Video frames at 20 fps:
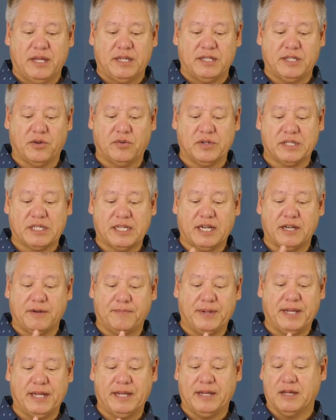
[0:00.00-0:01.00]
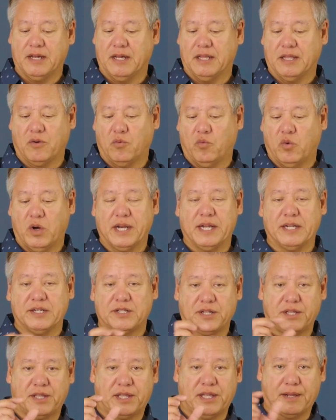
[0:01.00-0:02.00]
So instead of being a little
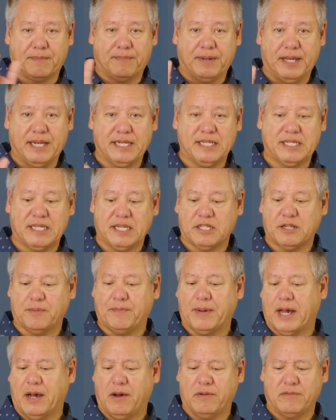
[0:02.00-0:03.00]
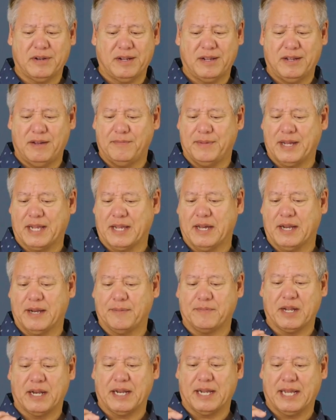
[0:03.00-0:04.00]
1-inch thick piece, it's about, oh my God,
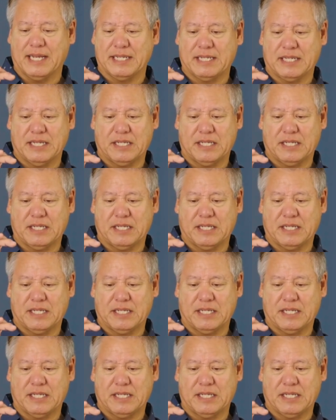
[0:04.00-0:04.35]
I'm gonna guess